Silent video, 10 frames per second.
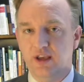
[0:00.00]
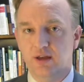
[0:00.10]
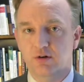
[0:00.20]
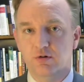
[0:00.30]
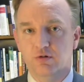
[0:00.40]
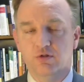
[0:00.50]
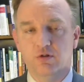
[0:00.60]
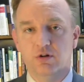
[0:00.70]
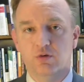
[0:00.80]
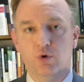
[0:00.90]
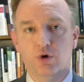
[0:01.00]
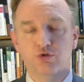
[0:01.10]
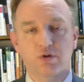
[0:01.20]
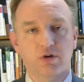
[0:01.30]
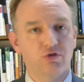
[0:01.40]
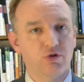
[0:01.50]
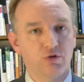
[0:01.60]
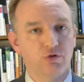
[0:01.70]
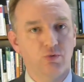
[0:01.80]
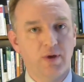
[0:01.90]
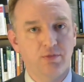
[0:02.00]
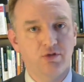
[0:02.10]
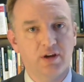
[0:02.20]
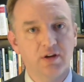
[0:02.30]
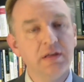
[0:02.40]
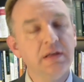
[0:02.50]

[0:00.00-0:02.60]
Anders on the Wall Street Journal's website.